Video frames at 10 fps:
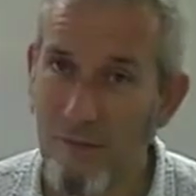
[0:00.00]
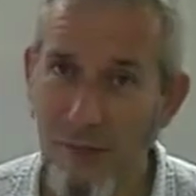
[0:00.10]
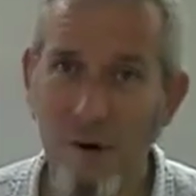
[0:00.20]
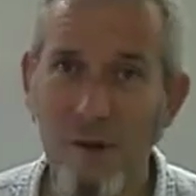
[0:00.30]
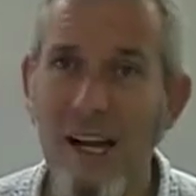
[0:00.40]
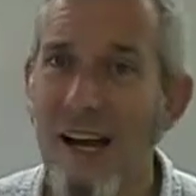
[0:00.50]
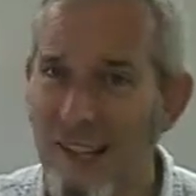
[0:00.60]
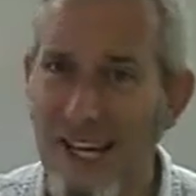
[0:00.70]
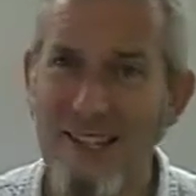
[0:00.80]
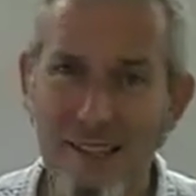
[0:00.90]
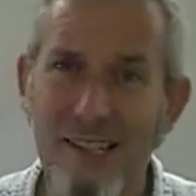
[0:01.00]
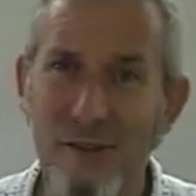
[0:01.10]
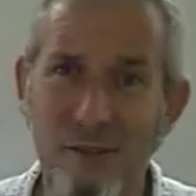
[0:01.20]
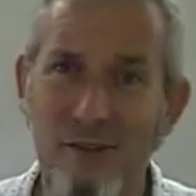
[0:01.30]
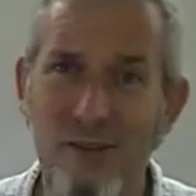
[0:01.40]
Okay, that's a little
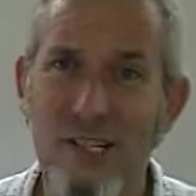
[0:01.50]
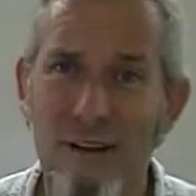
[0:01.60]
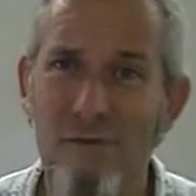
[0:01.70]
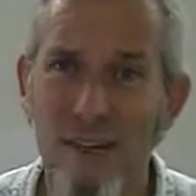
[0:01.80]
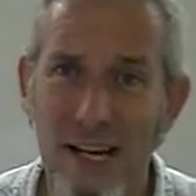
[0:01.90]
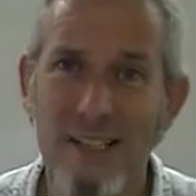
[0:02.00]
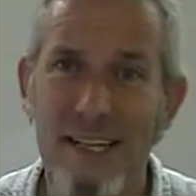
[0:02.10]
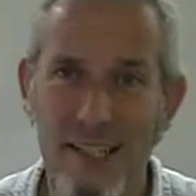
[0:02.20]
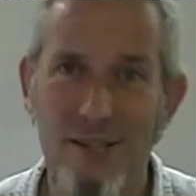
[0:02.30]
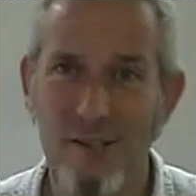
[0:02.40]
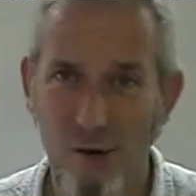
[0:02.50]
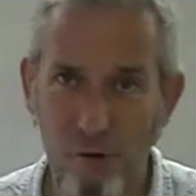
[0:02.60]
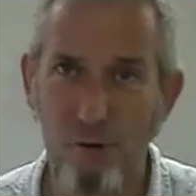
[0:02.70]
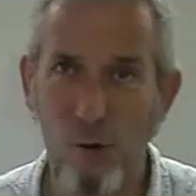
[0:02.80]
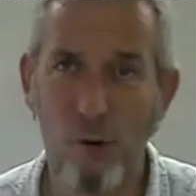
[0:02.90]
bit of a generalization,
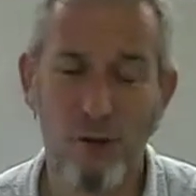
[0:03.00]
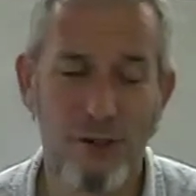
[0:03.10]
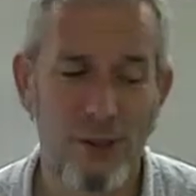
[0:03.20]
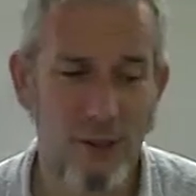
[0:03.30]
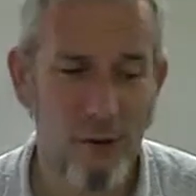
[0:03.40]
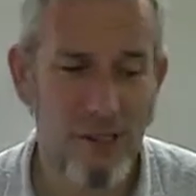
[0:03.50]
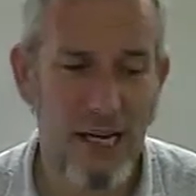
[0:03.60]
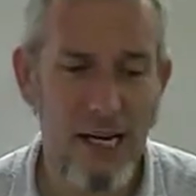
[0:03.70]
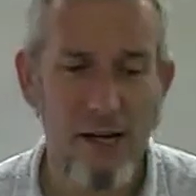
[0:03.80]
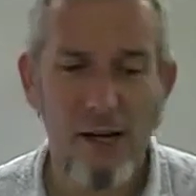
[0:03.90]
of course, okay.